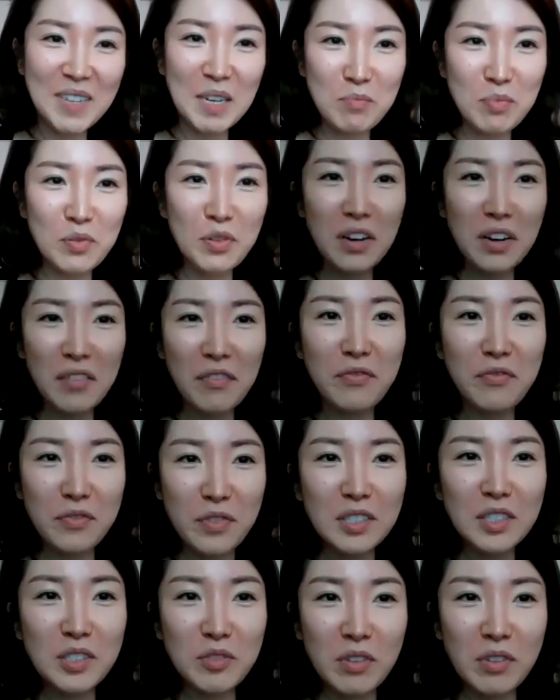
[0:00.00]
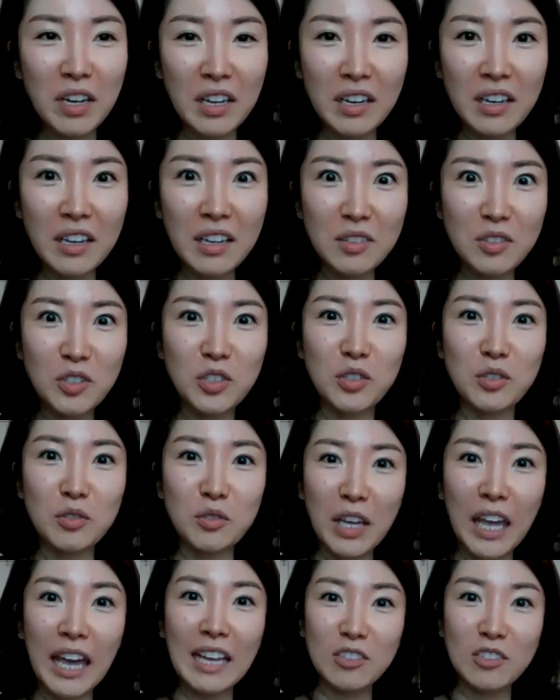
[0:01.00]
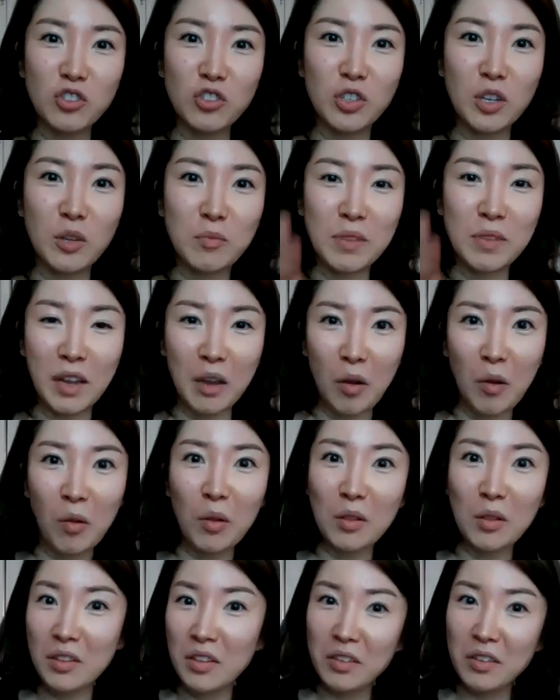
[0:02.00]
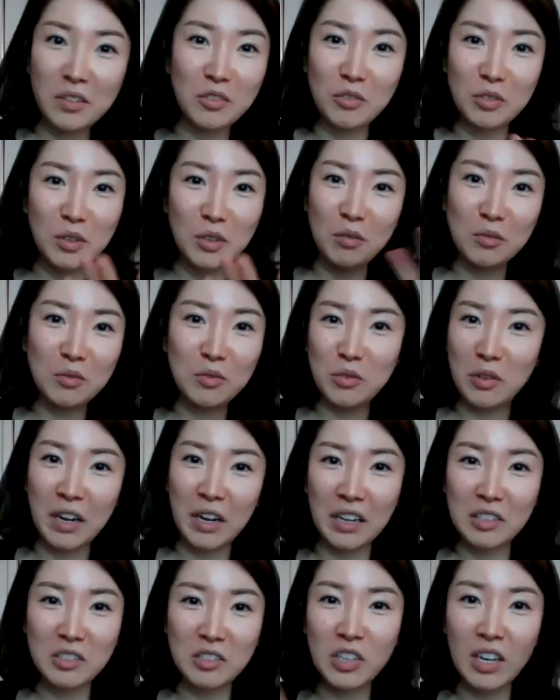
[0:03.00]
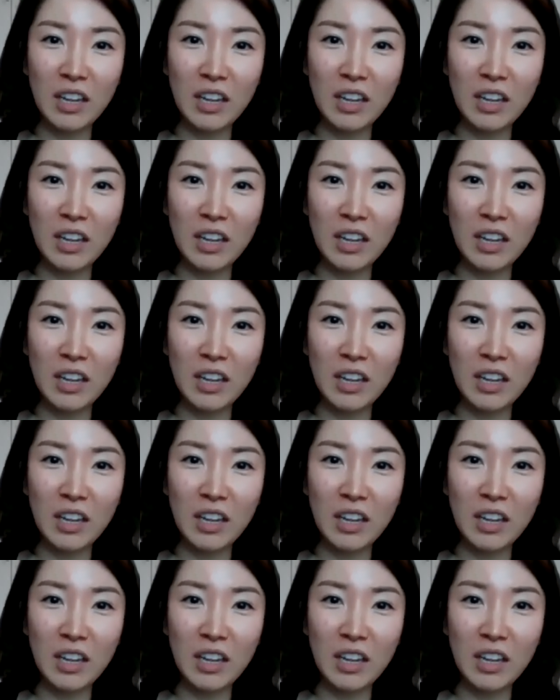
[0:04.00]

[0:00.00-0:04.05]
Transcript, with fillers: pretty frustrated to catch up like all the you know great